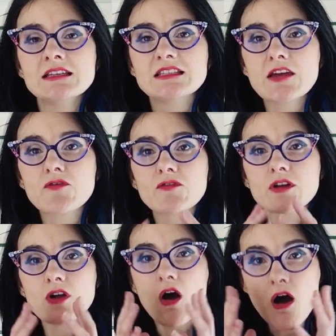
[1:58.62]

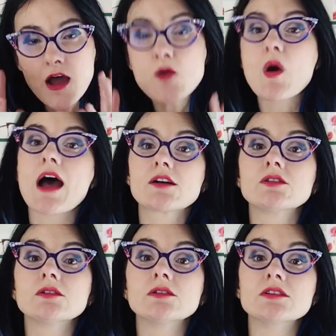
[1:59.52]
different eyewear
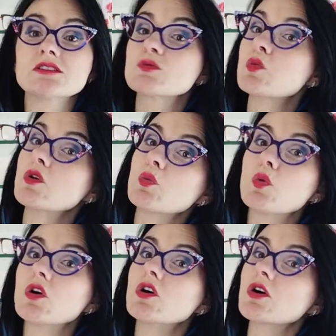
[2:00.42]
colours will
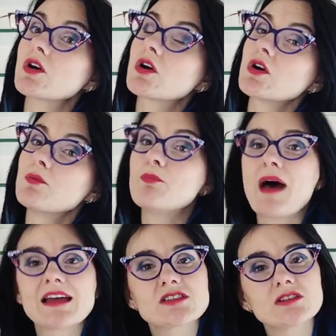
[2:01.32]
work
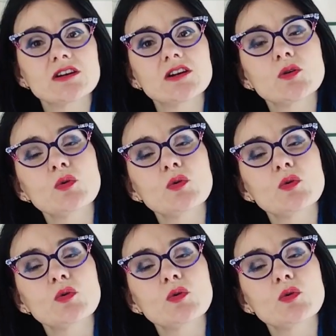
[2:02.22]
better